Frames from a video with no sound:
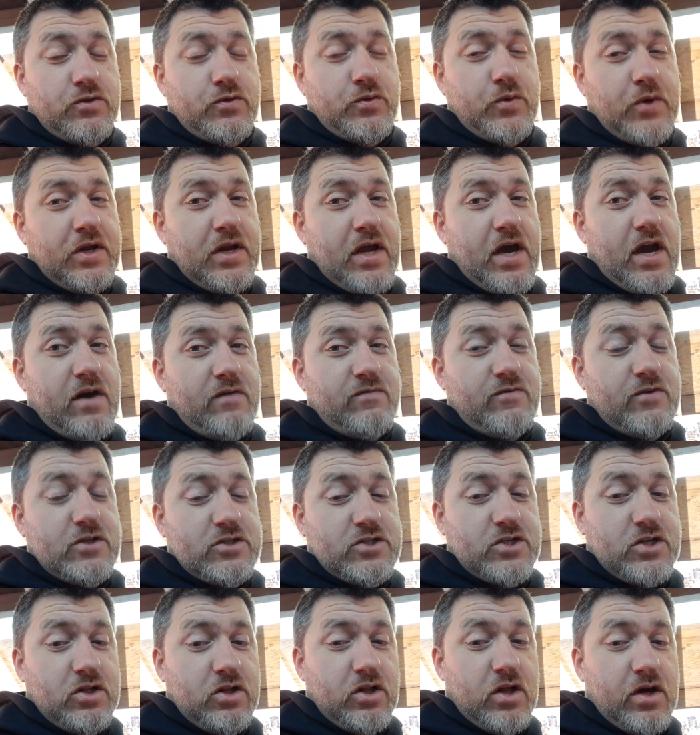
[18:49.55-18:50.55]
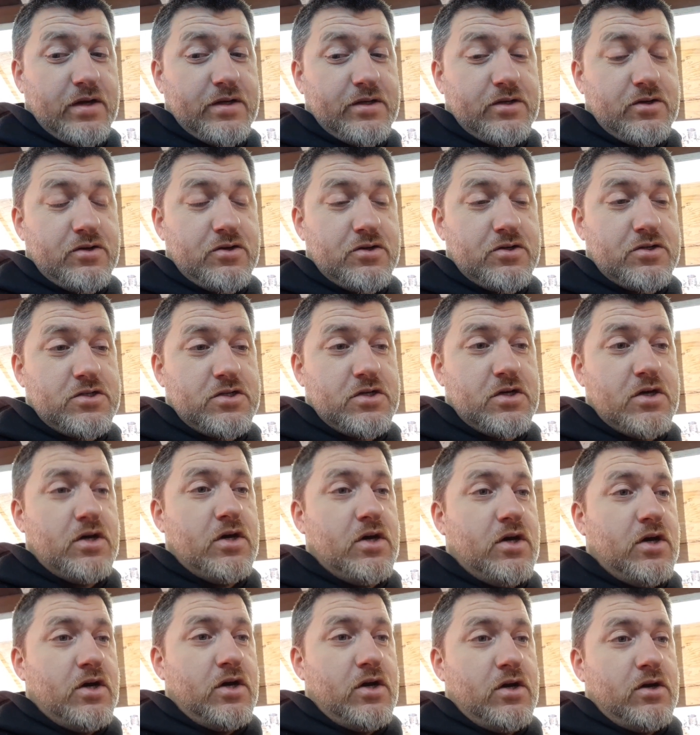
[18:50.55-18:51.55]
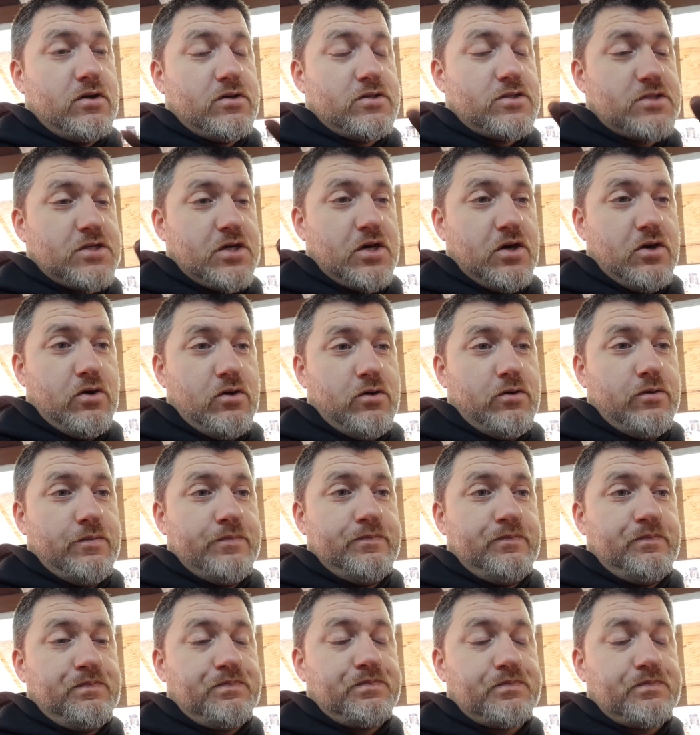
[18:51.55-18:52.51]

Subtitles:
3.5-inch collectors. So